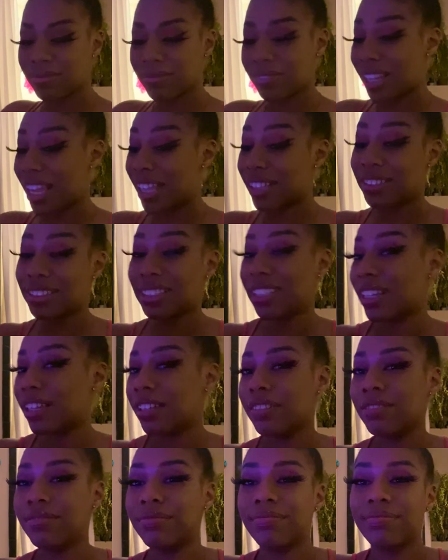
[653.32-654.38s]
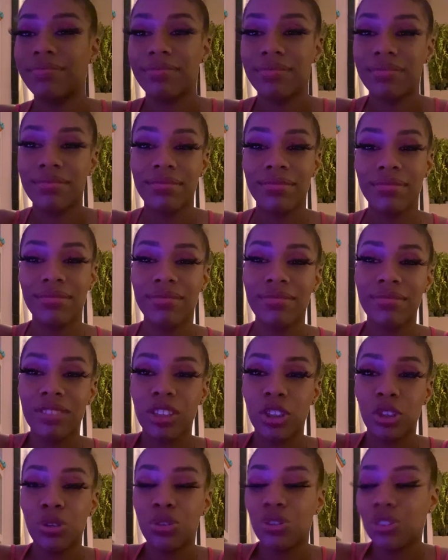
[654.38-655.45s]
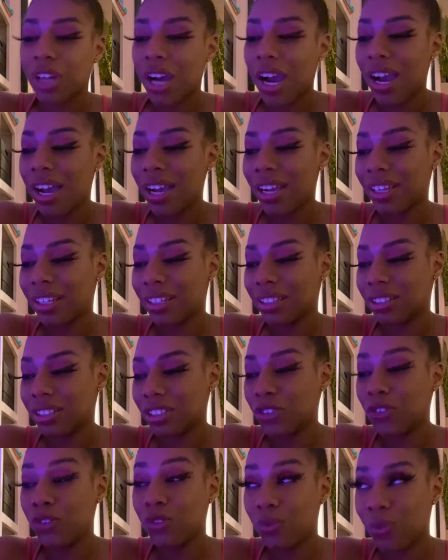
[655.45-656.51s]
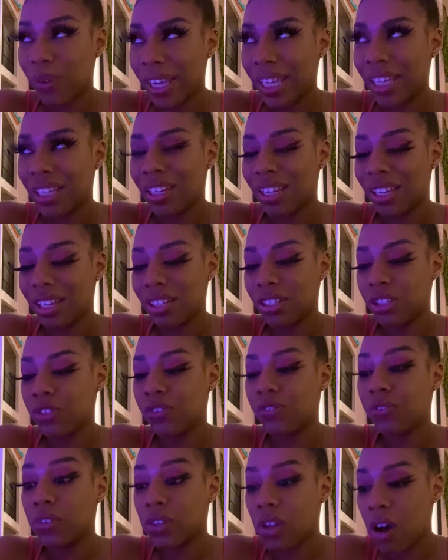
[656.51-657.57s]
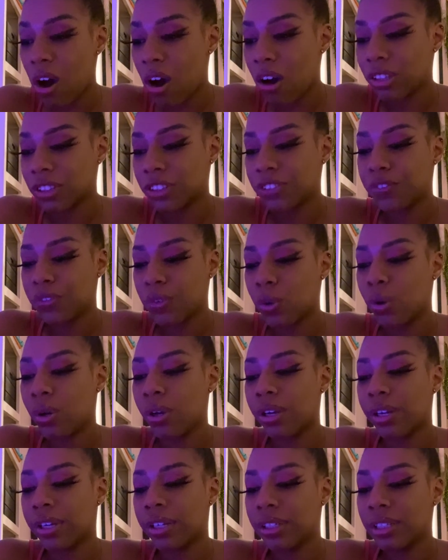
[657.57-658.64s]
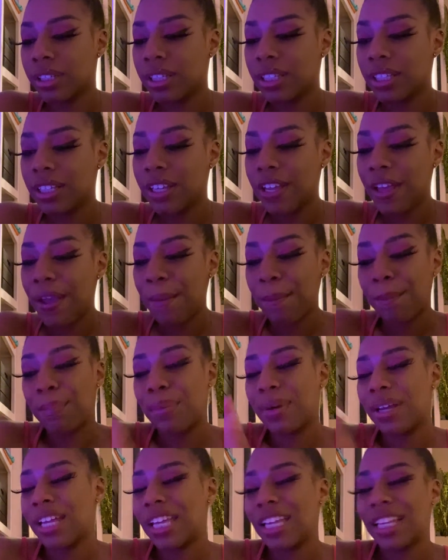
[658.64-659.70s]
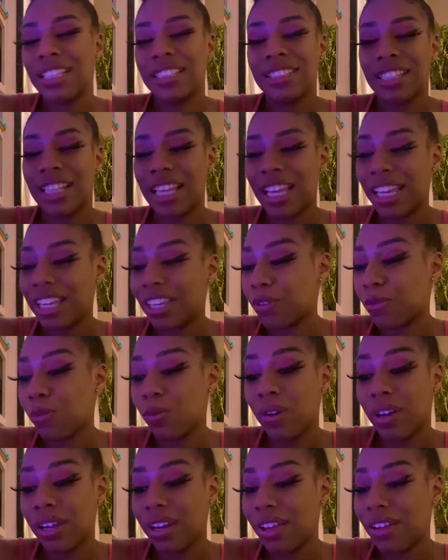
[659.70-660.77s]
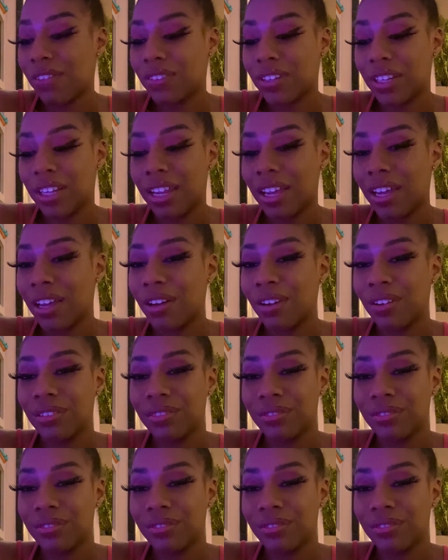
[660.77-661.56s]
That's it. You tried. You've waited. You've longed for. But it's like, whatever now.